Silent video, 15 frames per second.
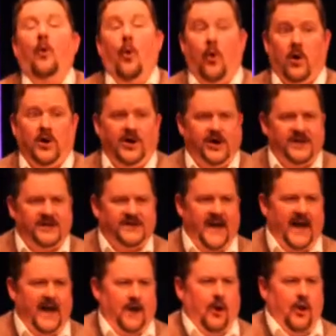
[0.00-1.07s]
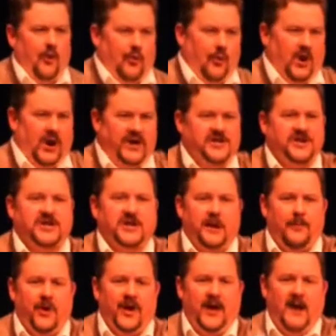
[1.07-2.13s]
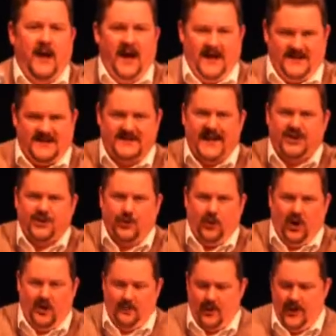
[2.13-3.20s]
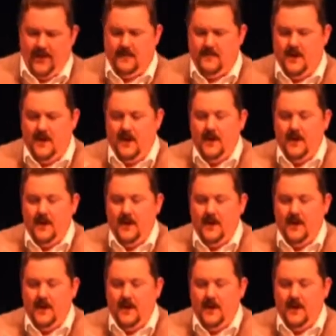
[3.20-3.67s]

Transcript: or you can say it, religious liberty and sexual liberty,